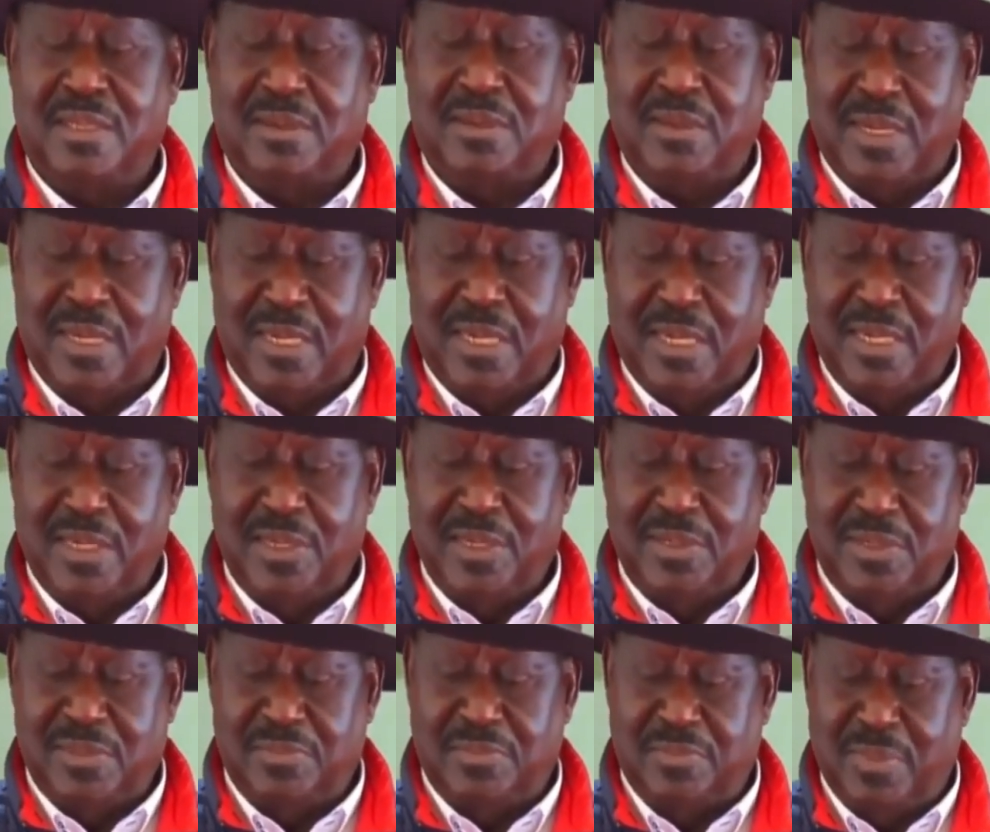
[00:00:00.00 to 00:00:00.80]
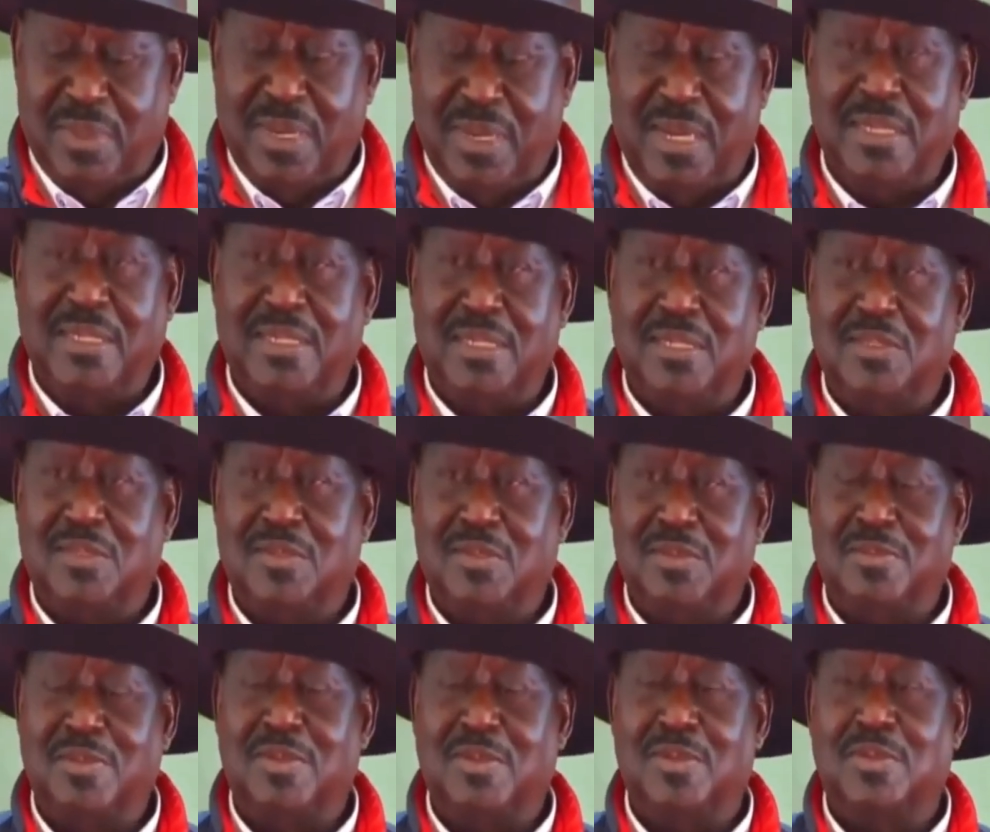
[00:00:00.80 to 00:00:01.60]
that they are again
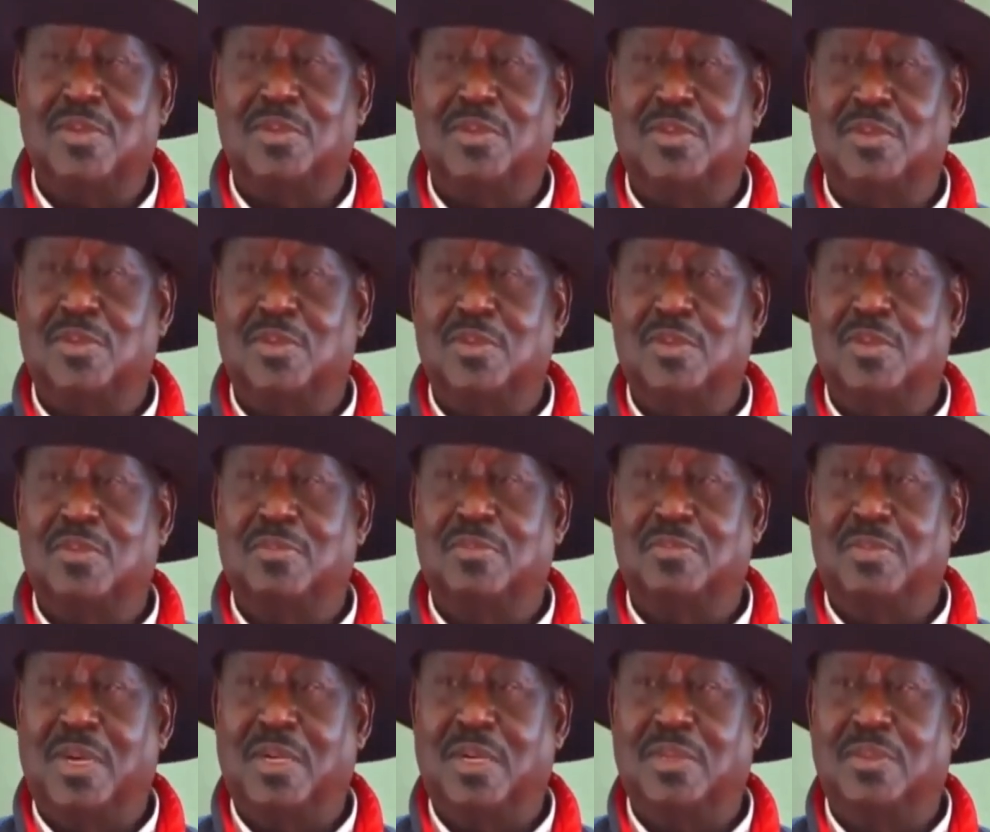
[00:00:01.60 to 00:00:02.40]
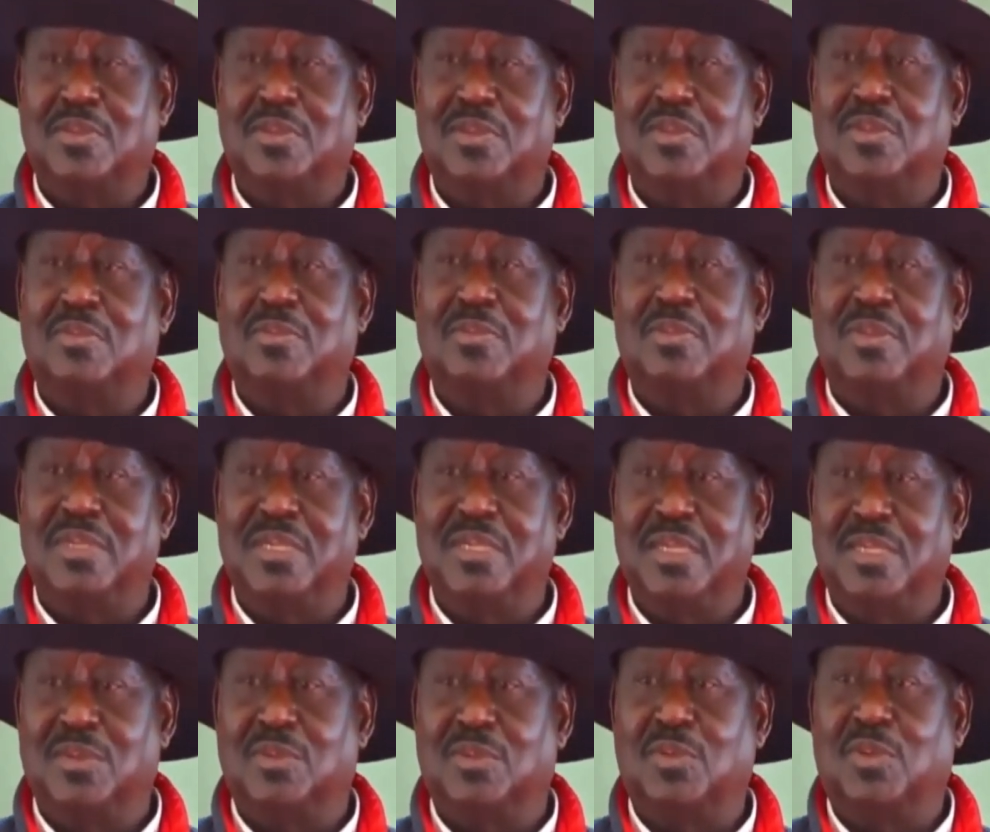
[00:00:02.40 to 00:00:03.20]
planning tomorrow to go back to the
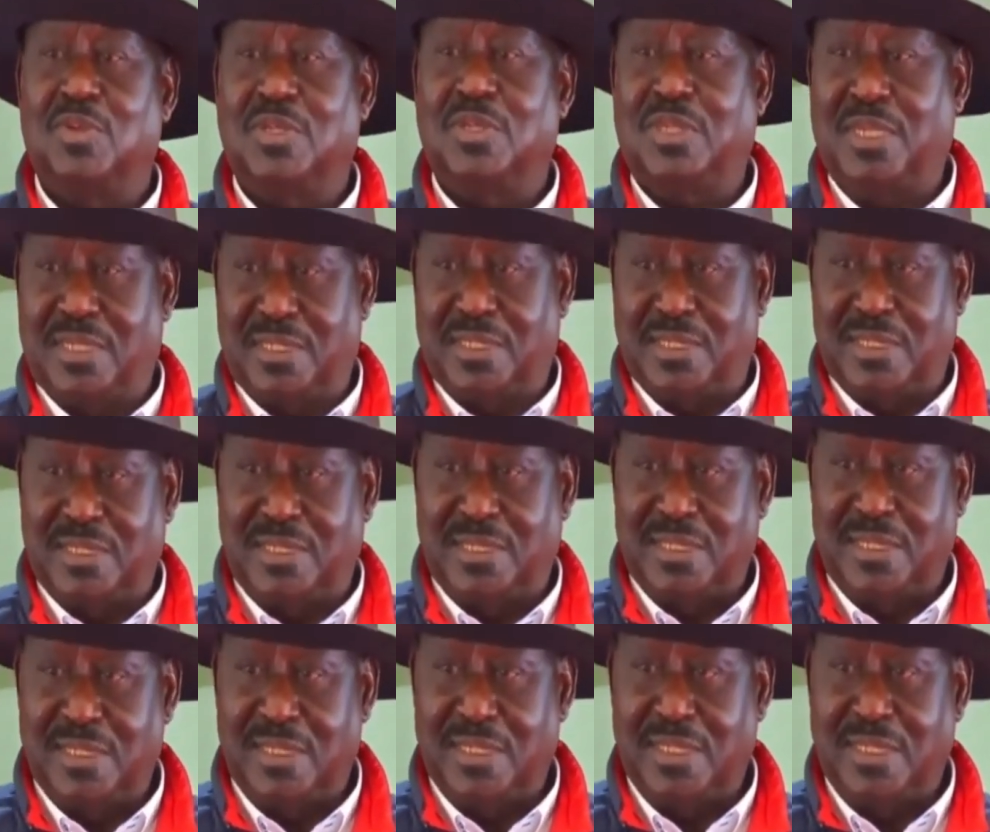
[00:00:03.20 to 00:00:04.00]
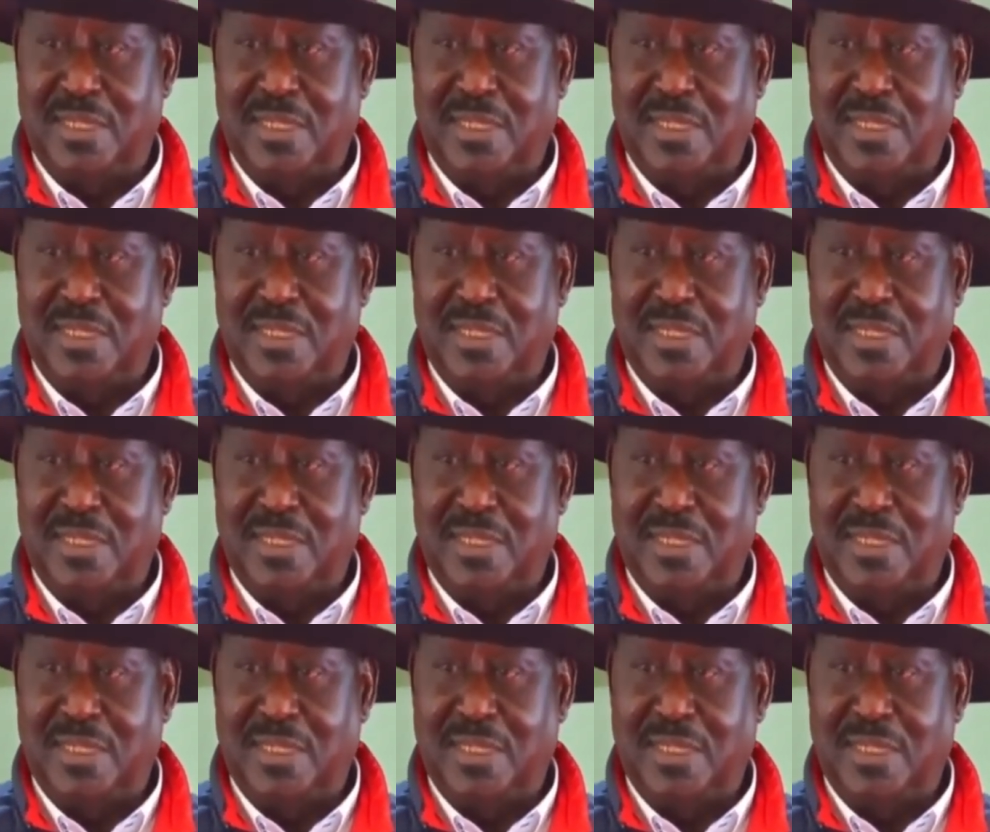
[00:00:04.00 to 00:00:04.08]
Jubilee headquarters,